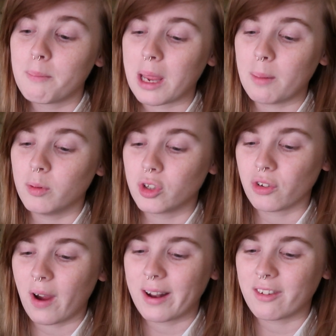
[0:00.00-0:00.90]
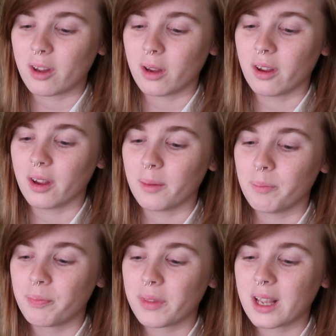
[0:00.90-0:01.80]
people tried to
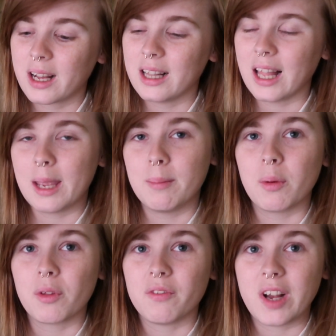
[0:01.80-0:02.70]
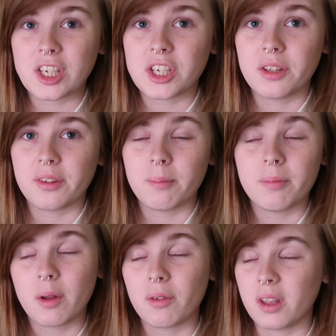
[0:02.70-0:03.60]
claim it was
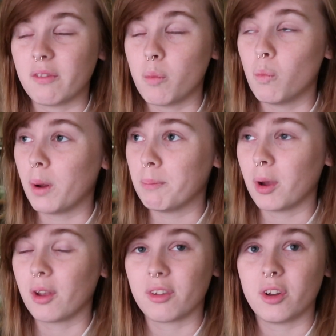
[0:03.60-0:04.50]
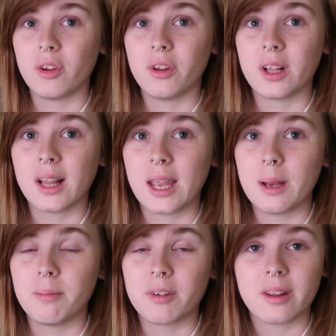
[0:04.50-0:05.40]
fascism. There was even one person who
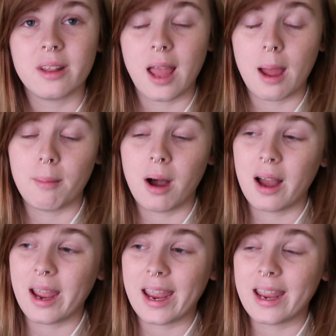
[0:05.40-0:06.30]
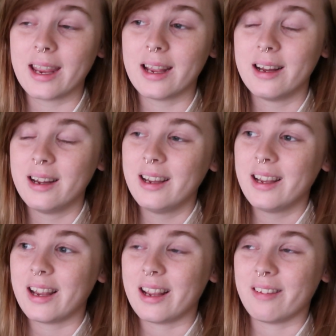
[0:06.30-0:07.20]
claimed M R A
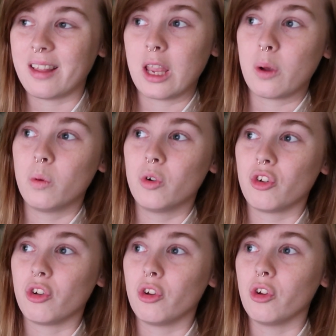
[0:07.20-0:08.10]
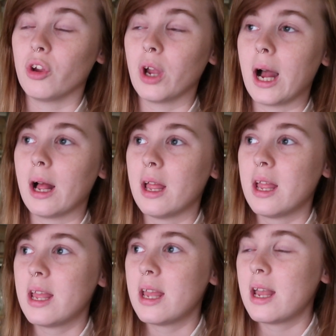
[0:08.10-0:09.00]
is equal to, uh,
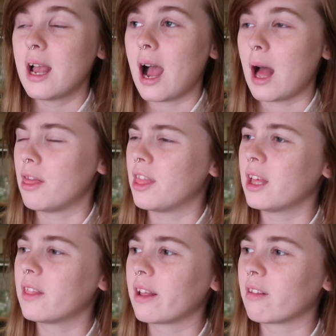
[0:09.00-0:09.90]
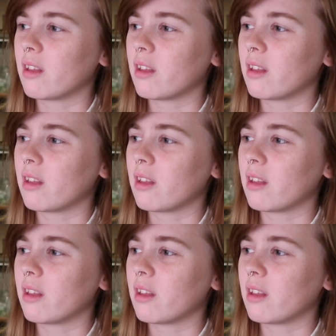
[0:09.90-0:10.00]
I think their